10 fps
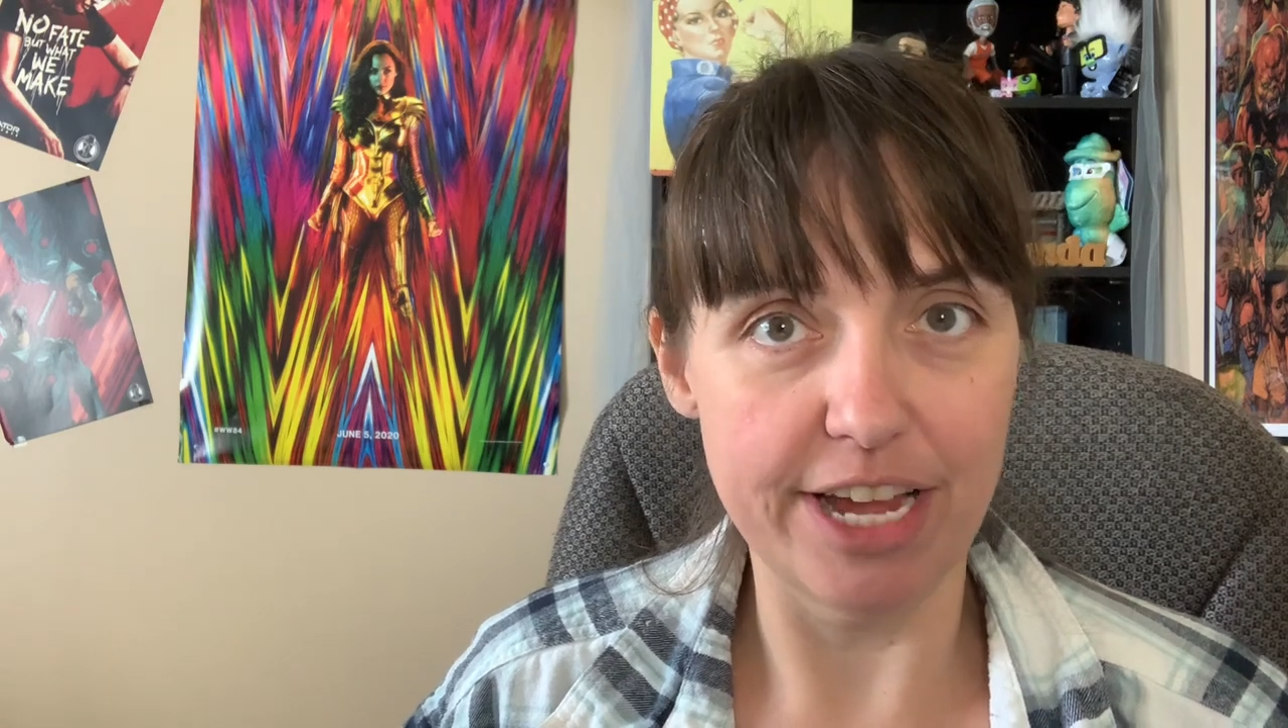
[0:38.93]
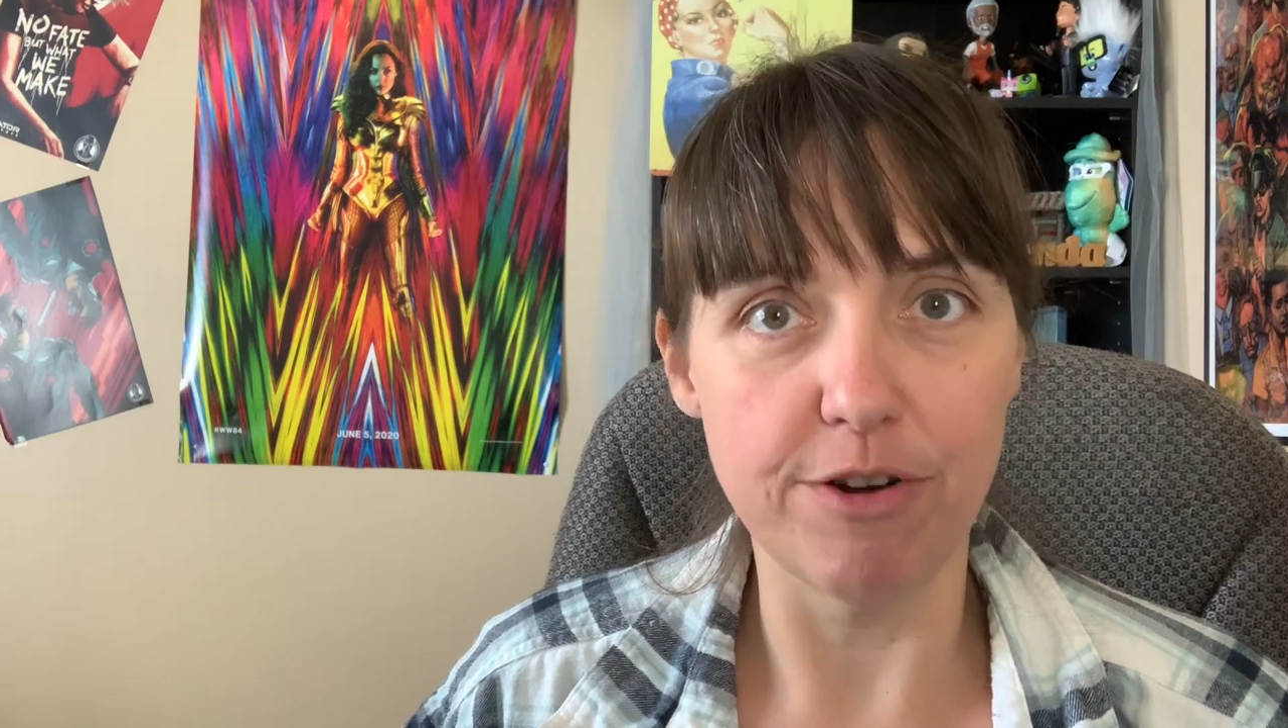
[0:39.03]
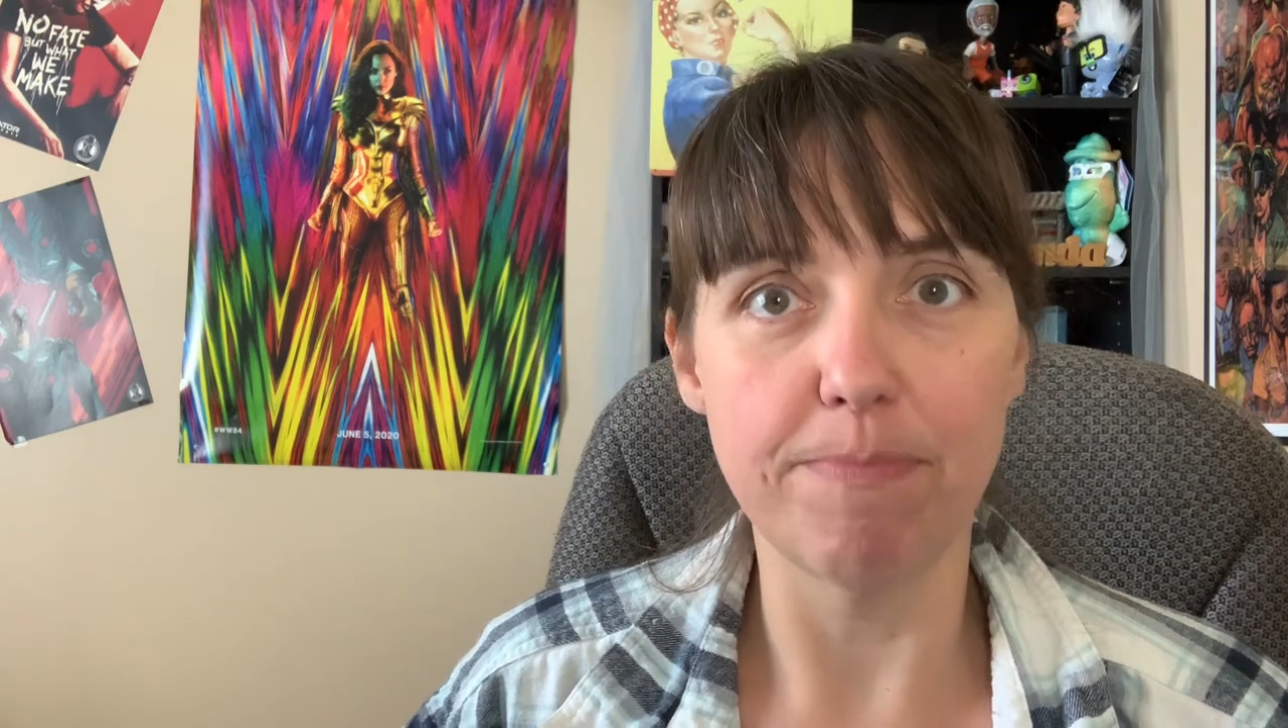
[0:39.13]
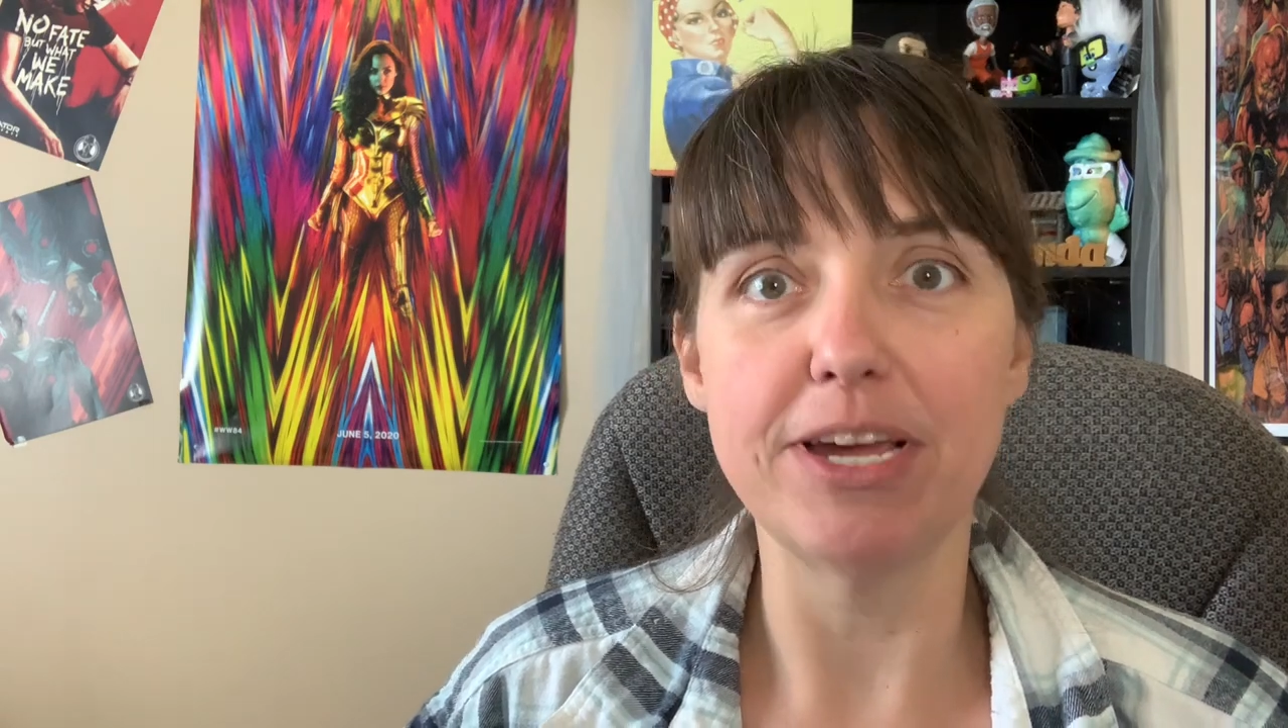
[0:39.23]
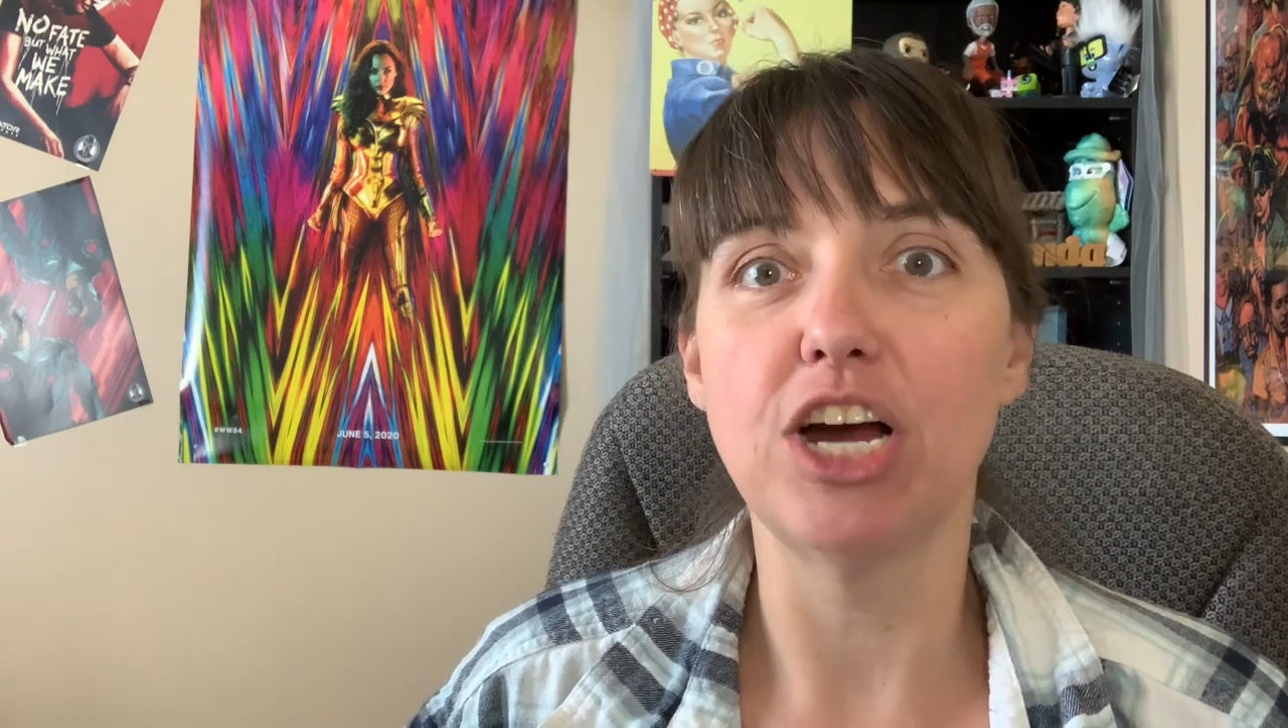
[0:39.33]

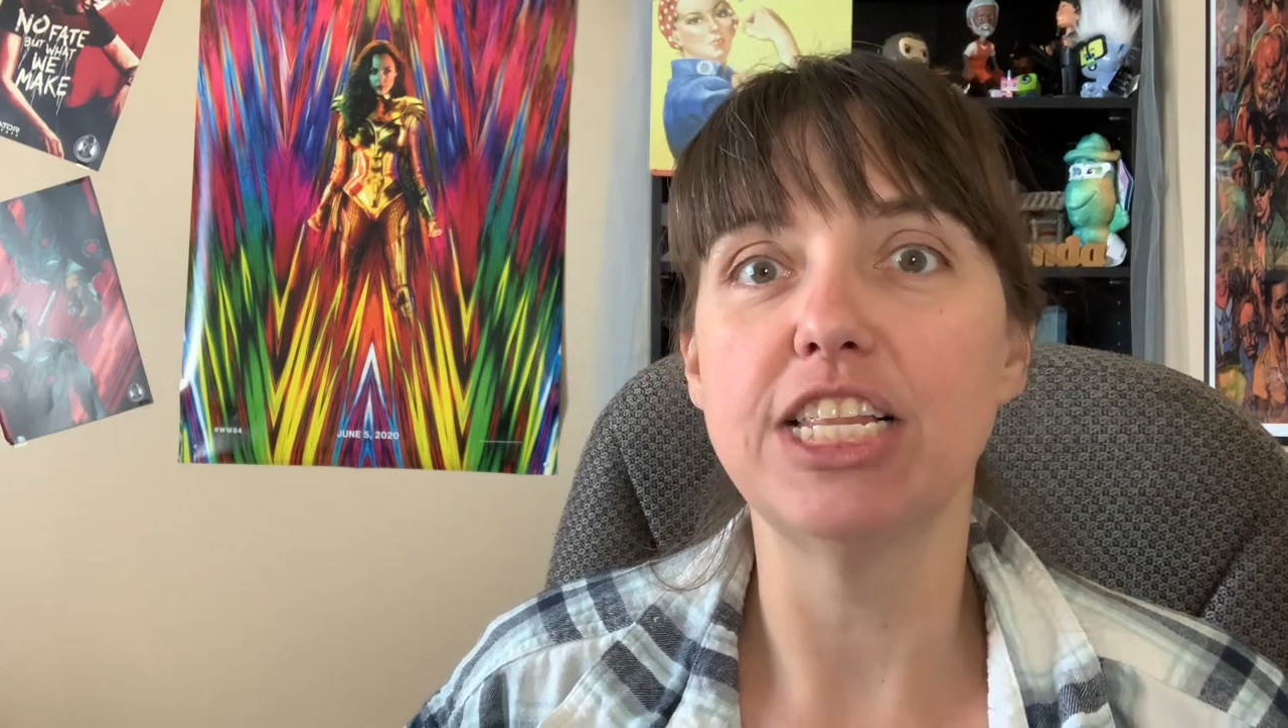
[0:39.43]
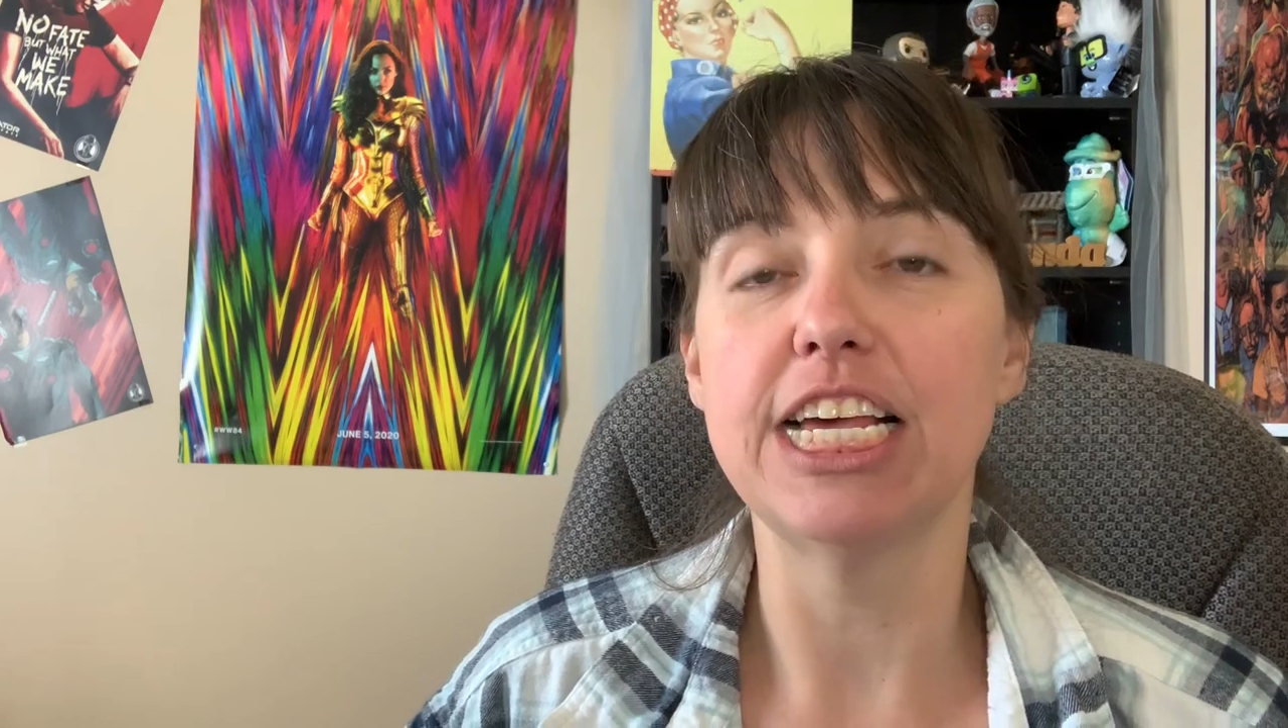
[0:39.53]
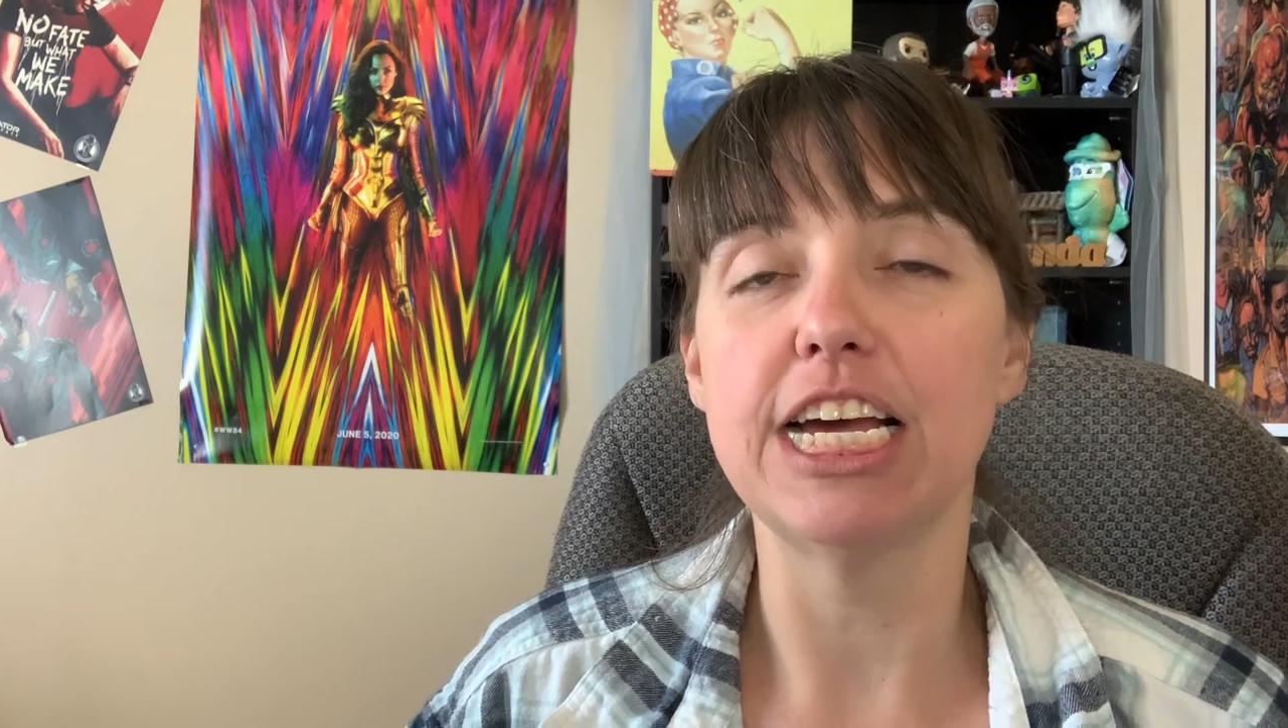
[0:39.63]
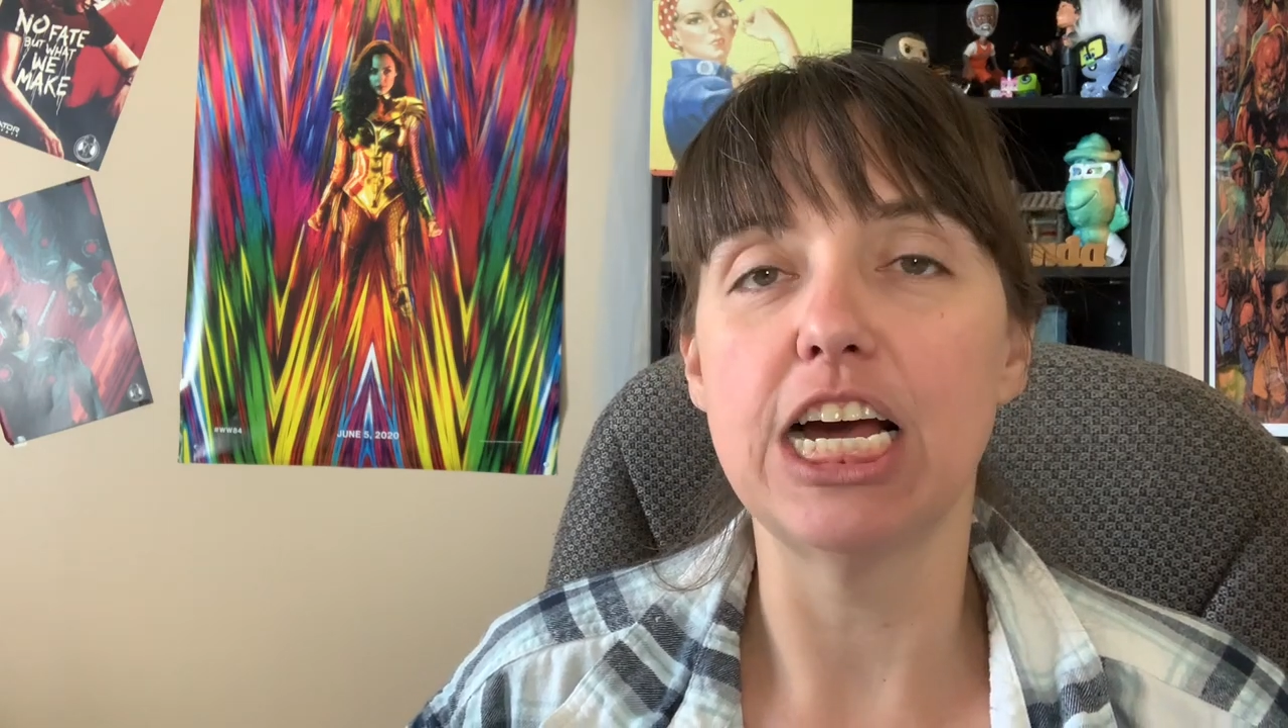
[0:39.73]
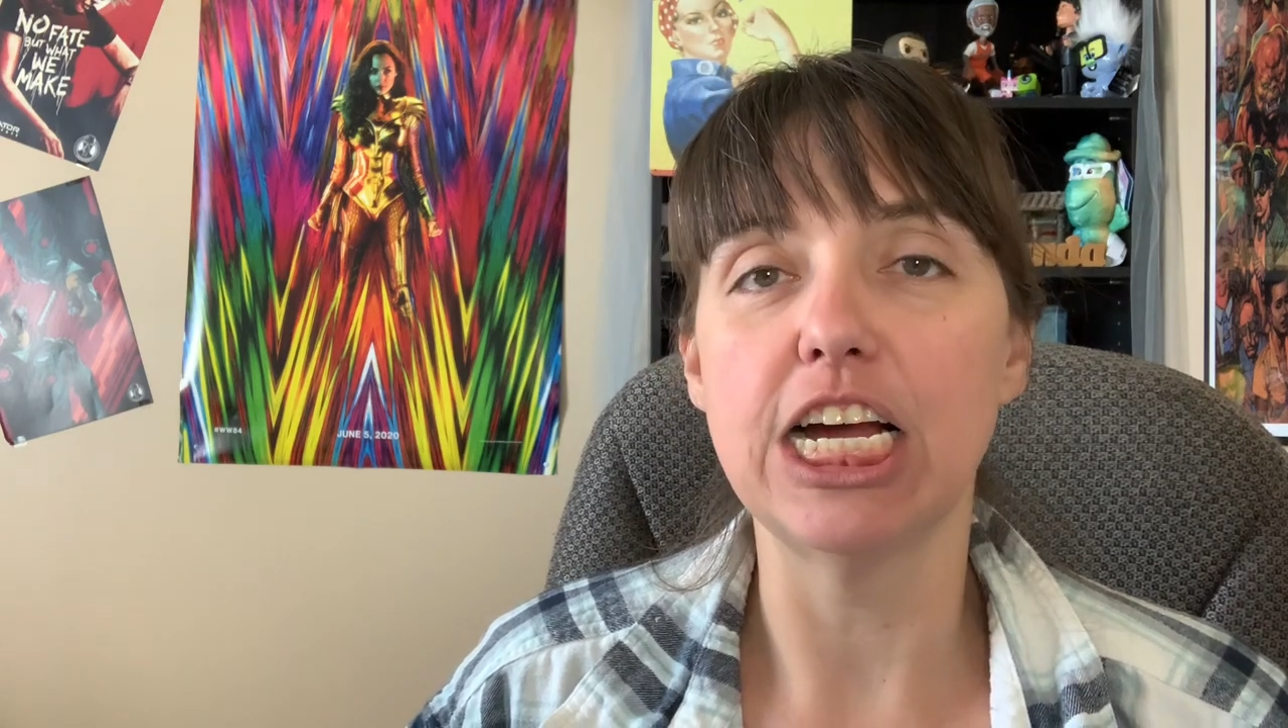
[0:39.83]
Therapy on the